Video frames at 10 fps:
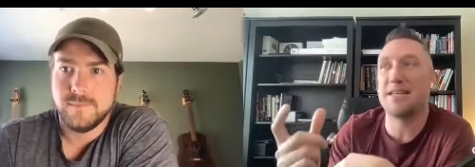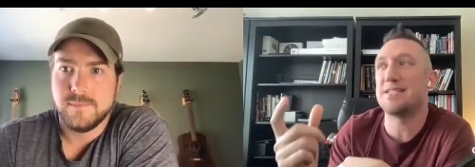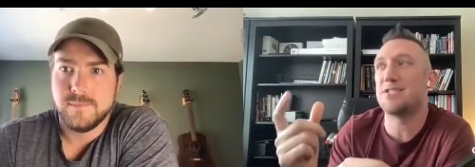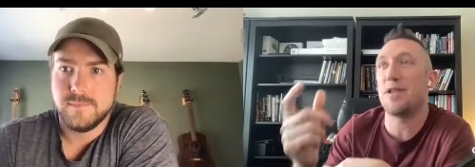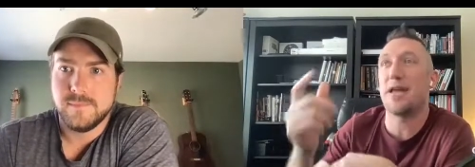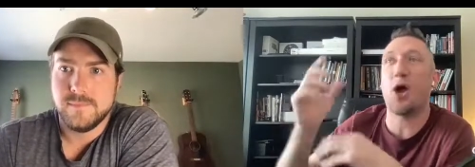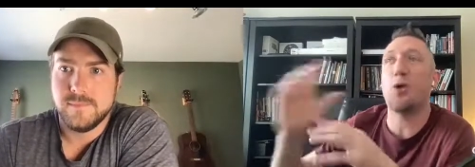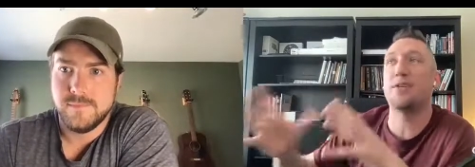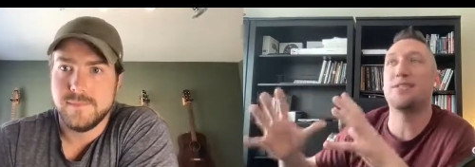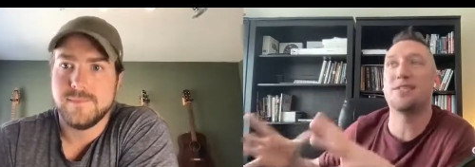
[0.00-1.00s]
Speaker 1: lessons you're
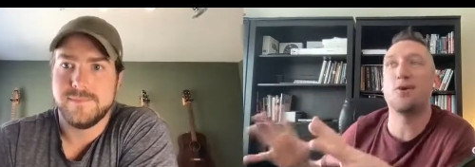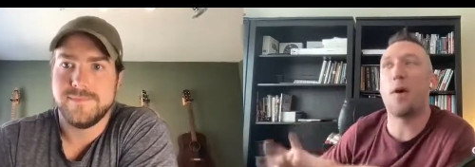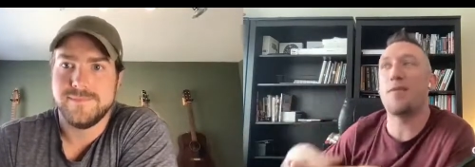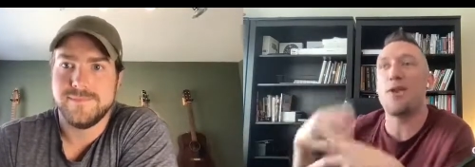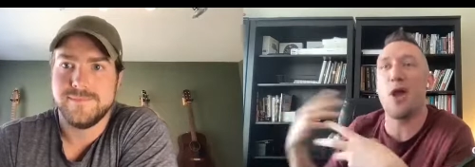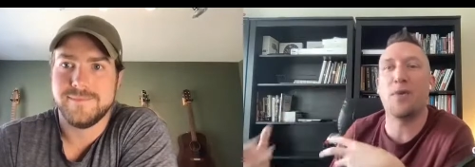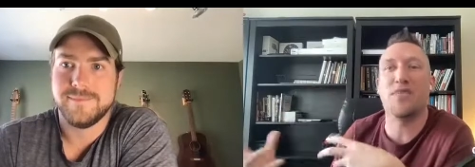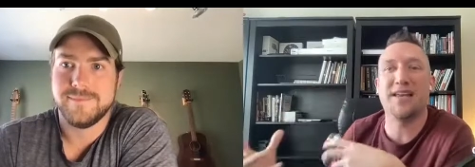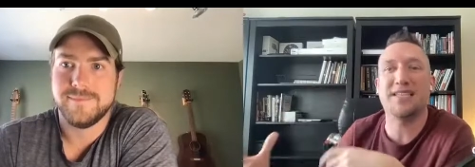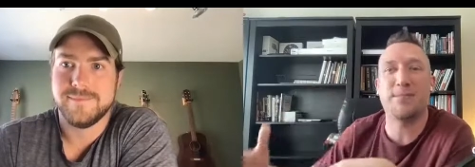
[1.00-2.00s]
like, oh, this is the one that
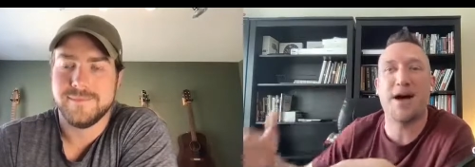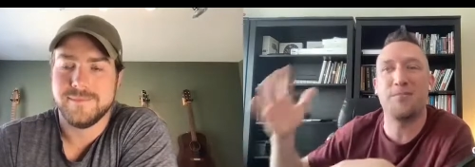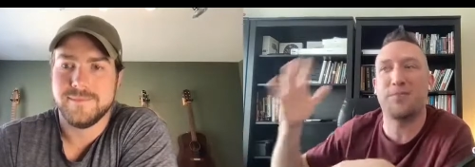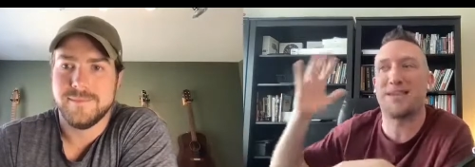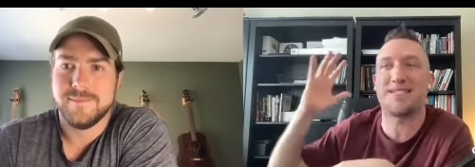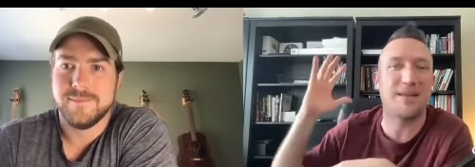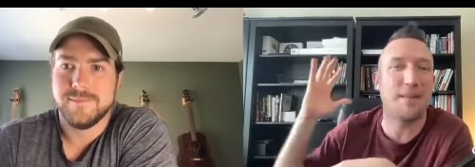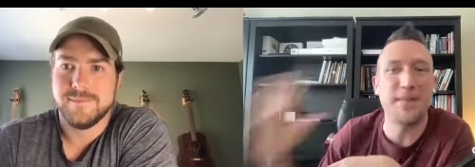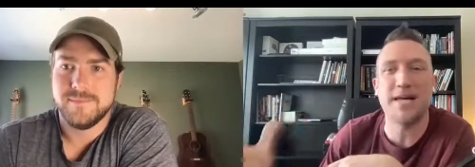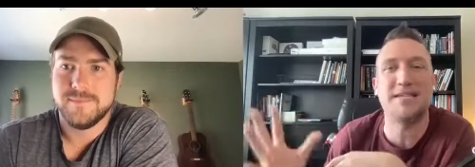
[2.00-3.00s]
no one thinks about, but this
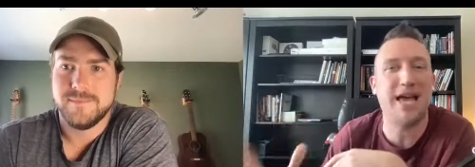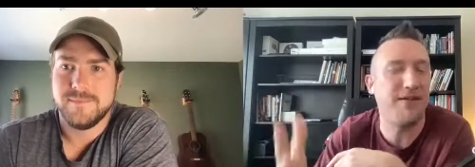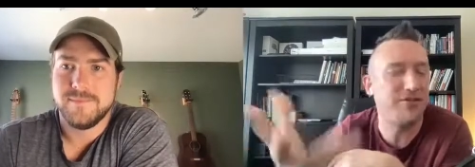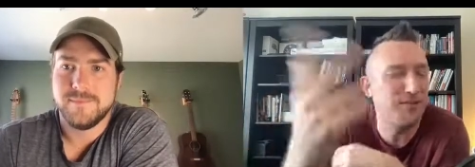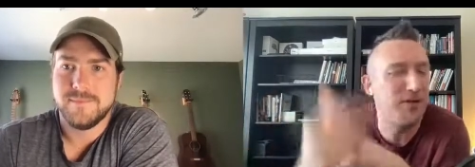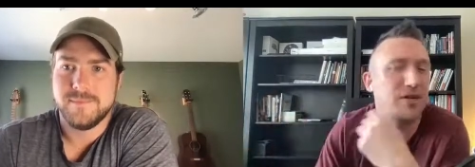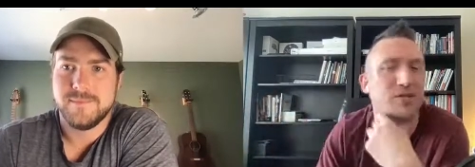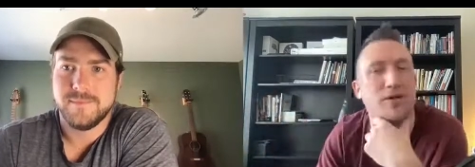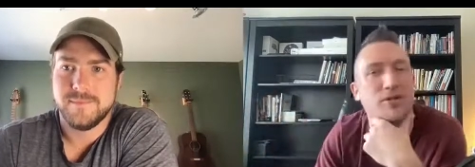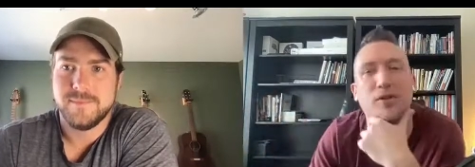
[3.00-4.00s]
is a must have? So I'm
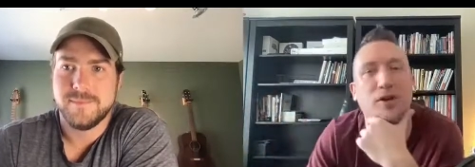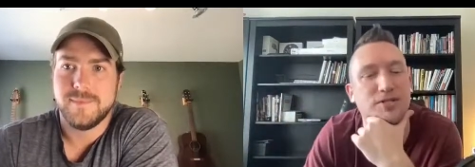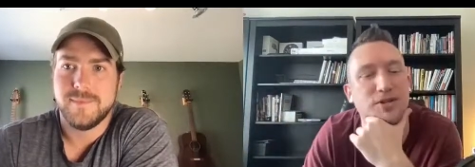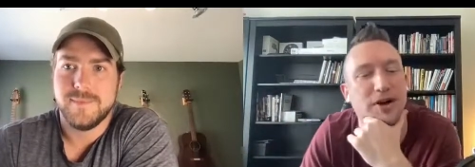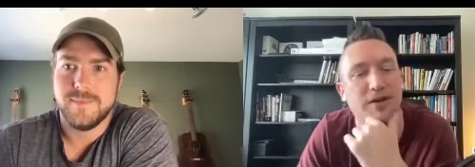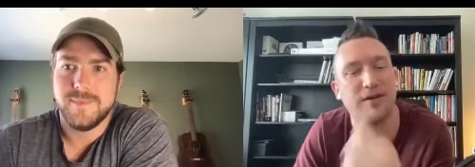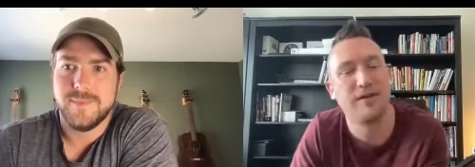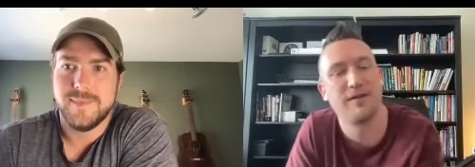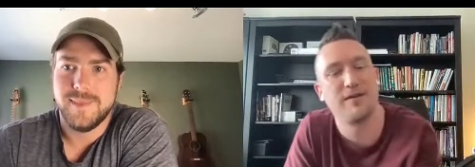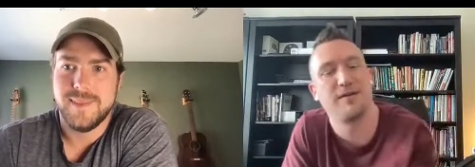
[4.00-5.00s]
curious what your thoughts
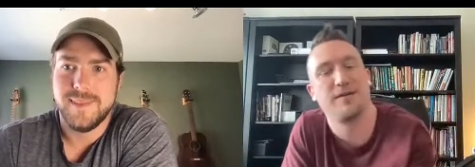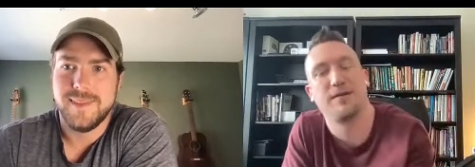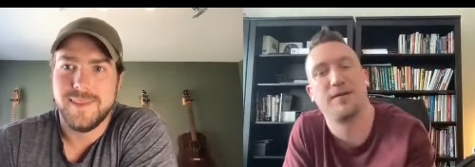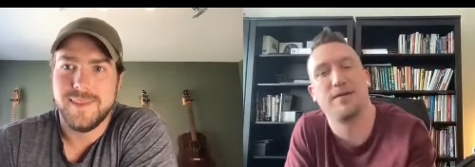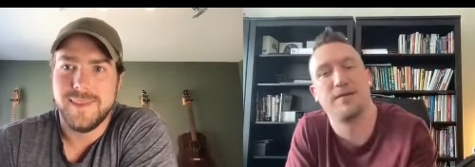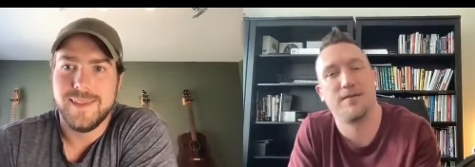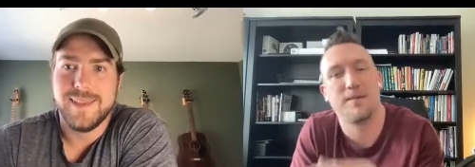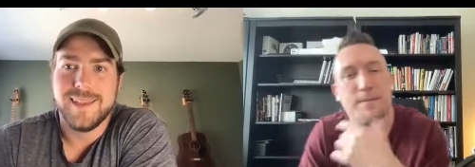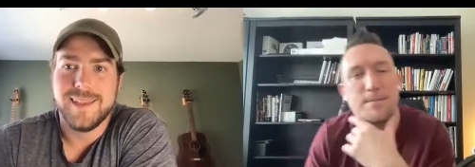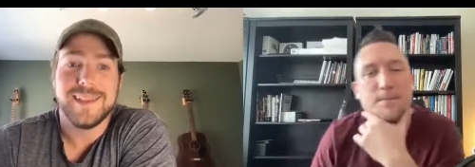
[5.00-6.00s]
are.
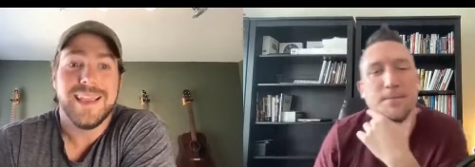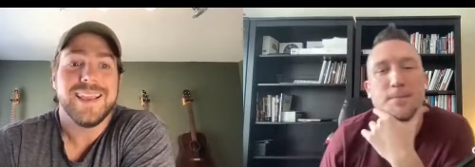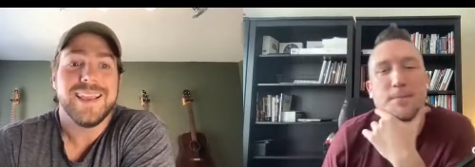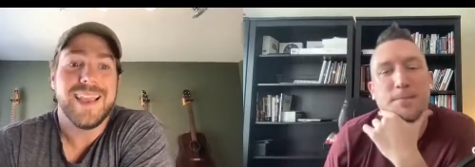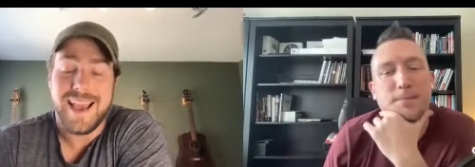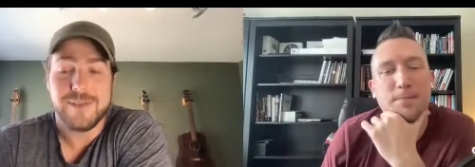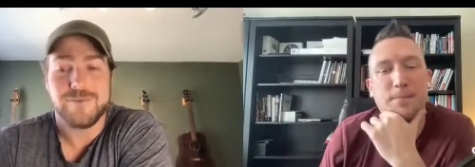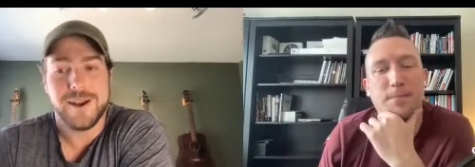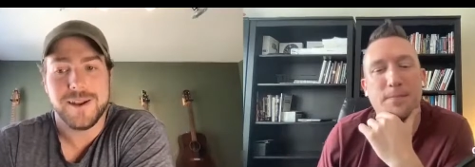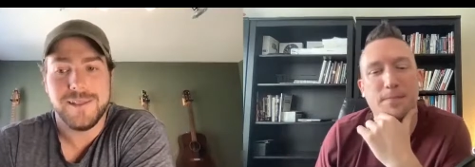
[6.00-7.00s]
Speaker 2: Yeah,
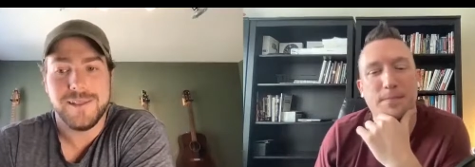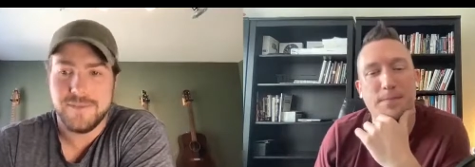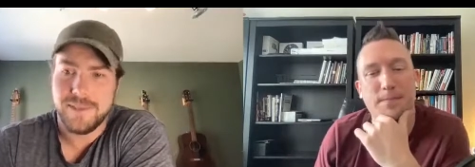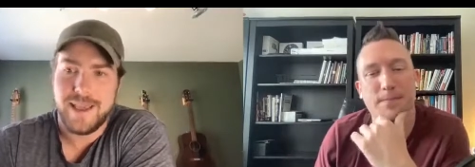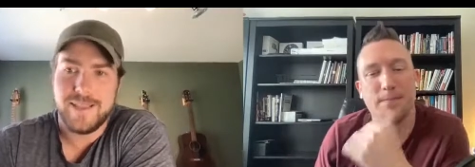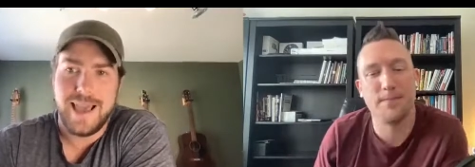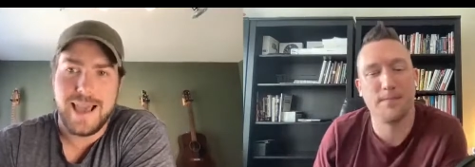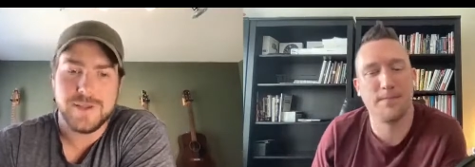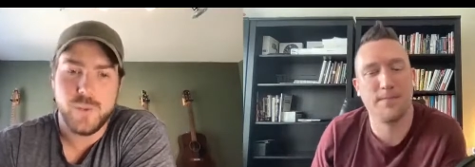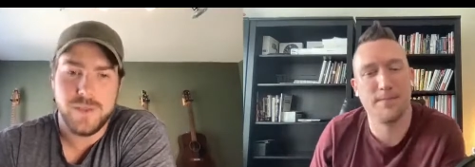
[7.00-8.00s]
ironically for that last
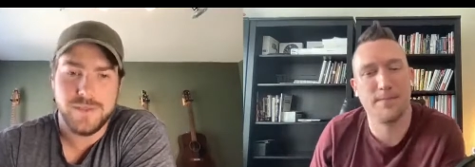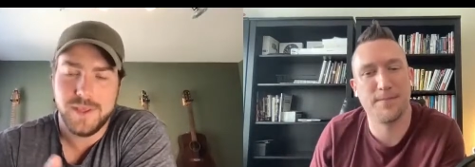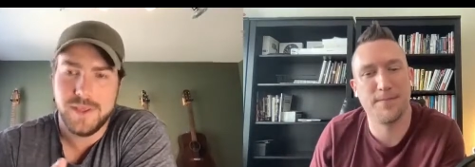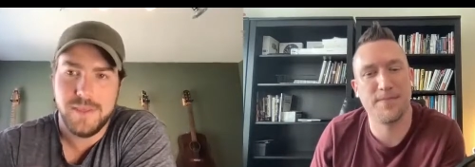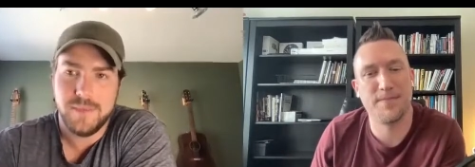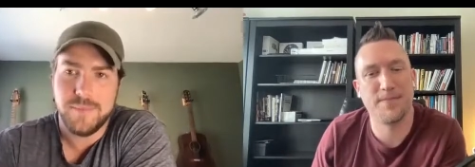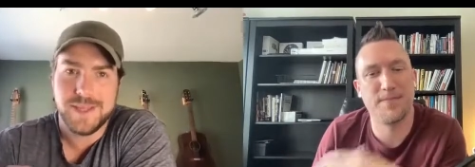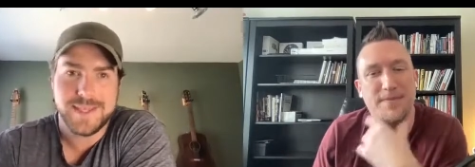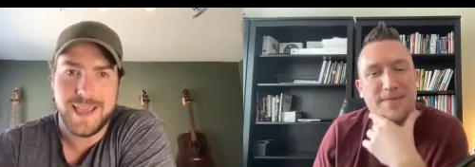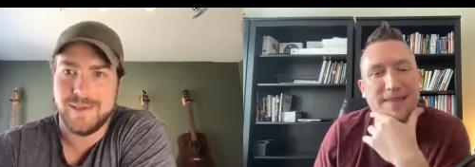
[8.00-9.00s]
one, the the must
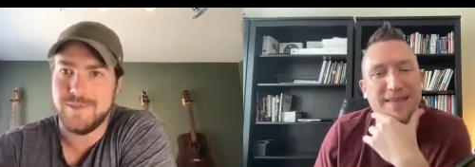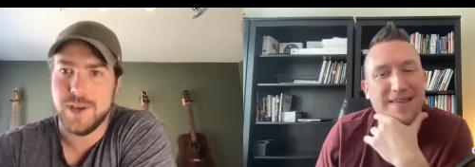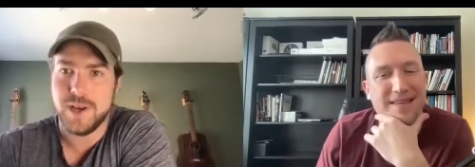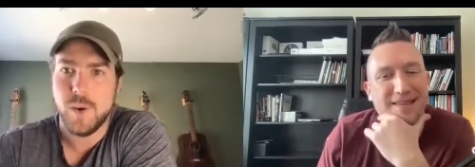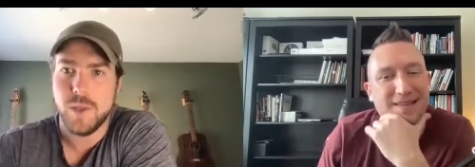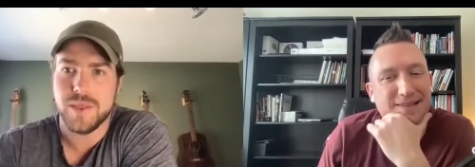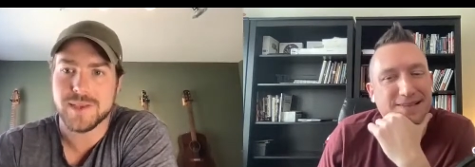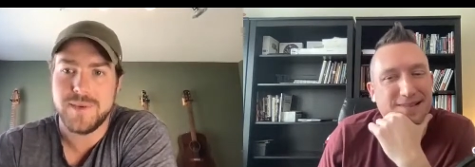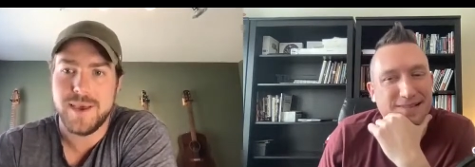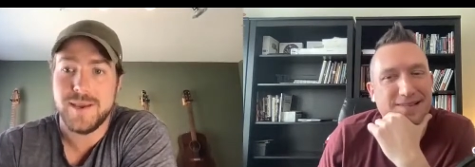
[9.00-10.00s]
have that no one thinks
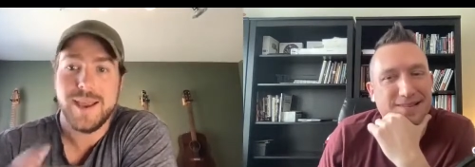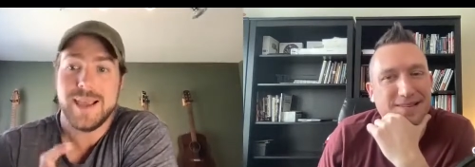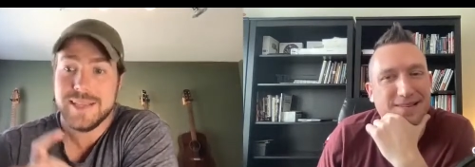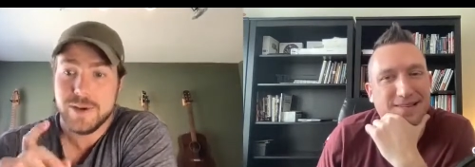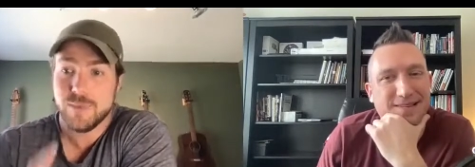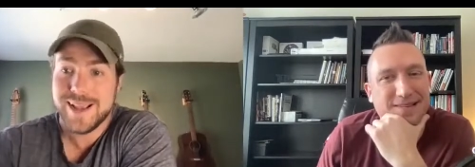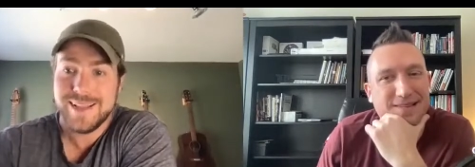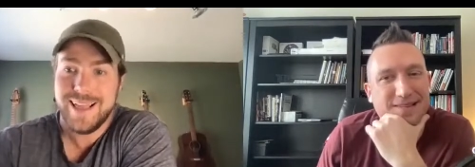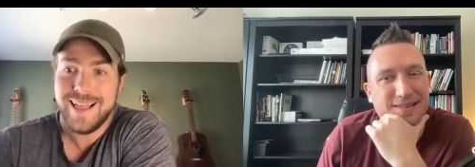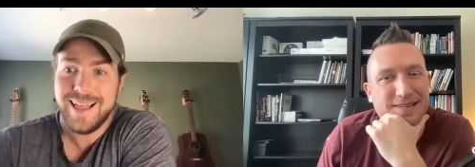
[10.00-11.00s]
about is a ring
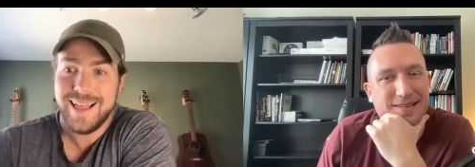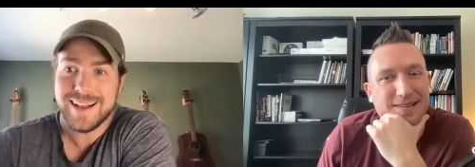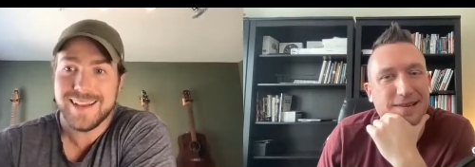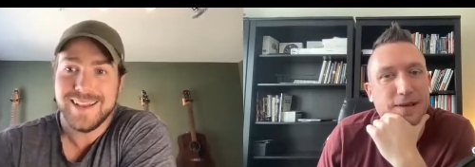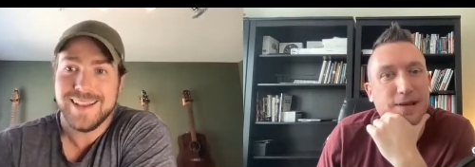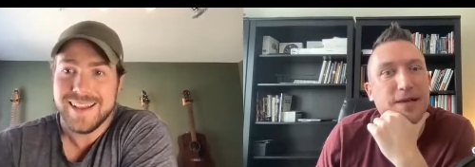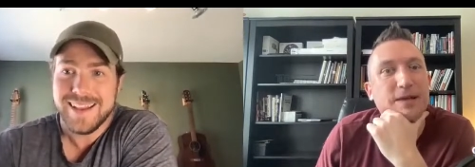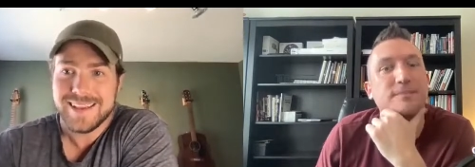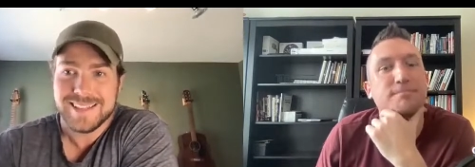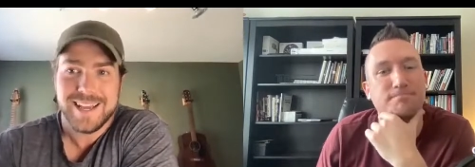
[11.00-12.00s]
light. It has